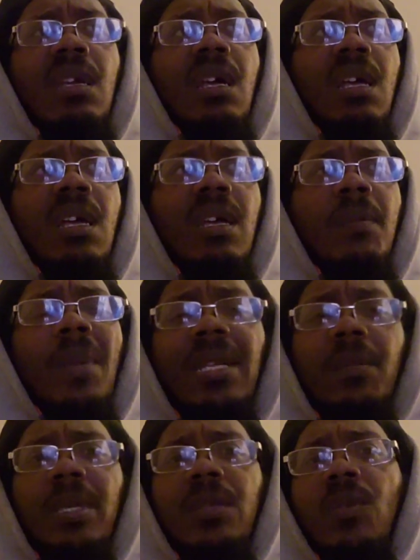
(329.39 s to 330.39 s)
It
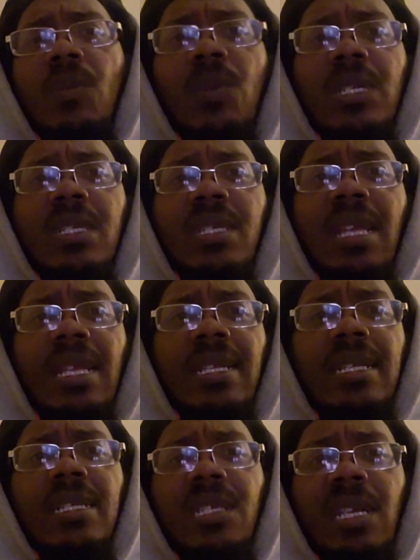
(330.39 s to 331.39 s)
might have been on one of
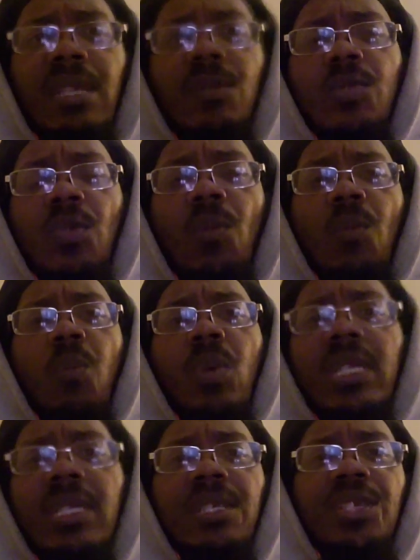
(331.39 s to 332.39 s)
SANETER channels or
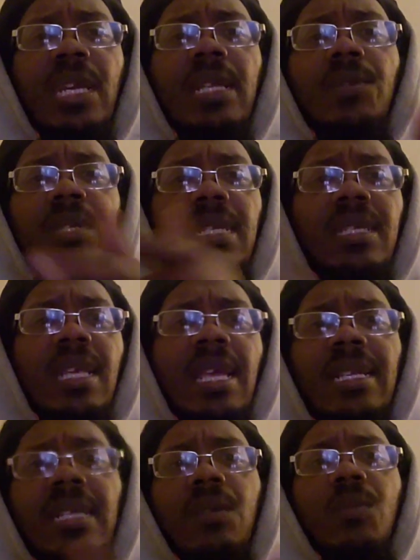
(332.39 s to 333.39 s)
one of the channels that
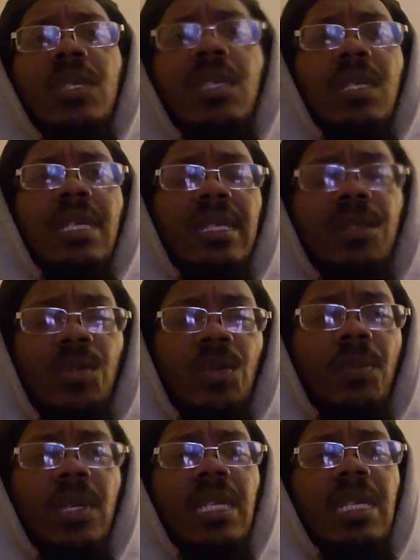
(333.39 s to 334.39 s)
SANETER was linked
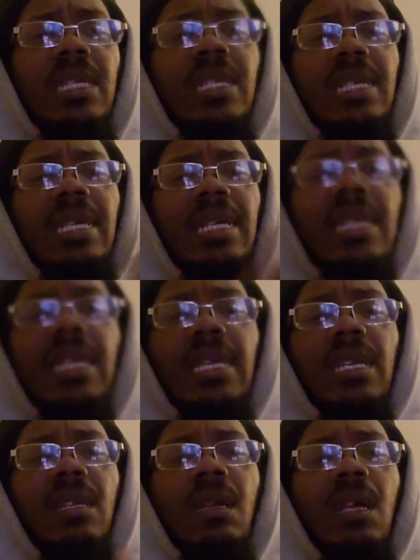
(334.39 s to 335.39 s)
to. But he did
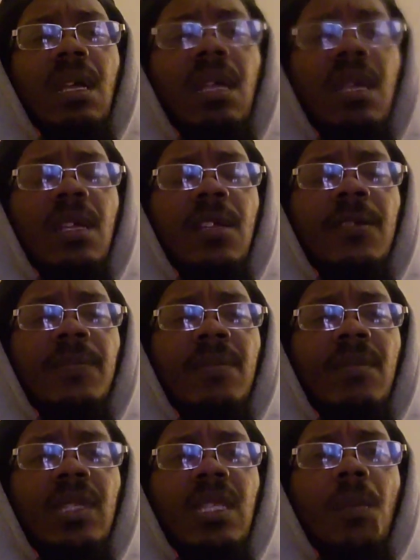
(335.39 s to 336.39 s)
a
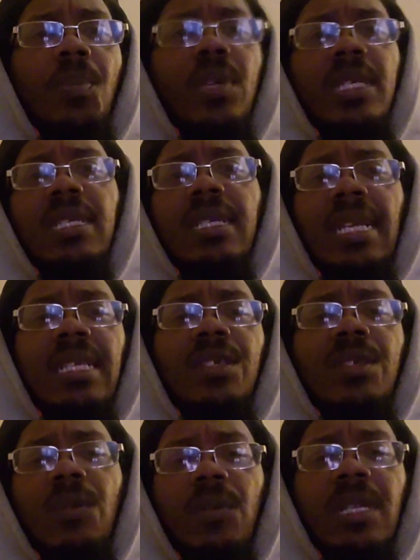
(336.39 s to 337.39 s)

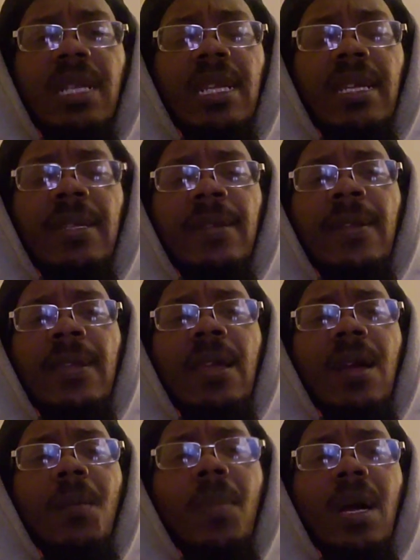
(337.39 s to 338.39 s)
presentation on there
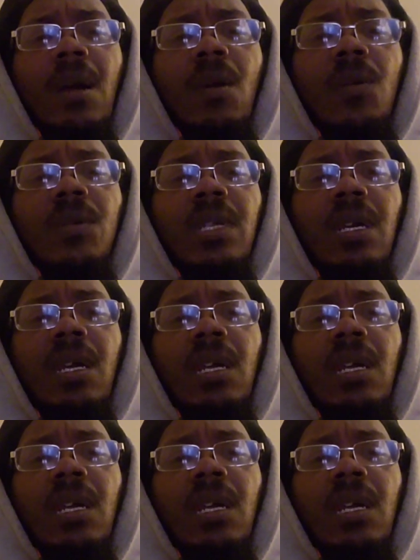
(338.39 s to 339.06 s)
about